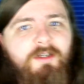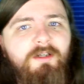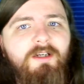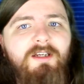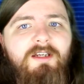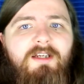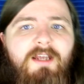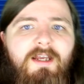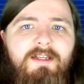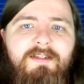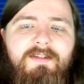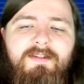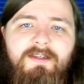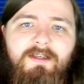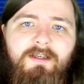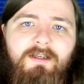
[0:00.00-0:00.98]
You can
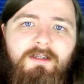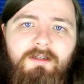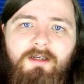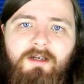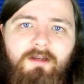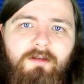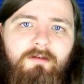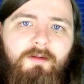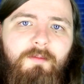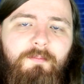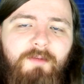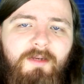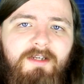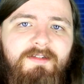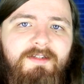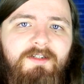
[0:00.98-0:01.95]
get, the
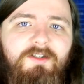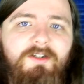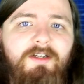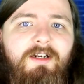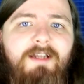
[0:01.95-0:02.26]
PlayStation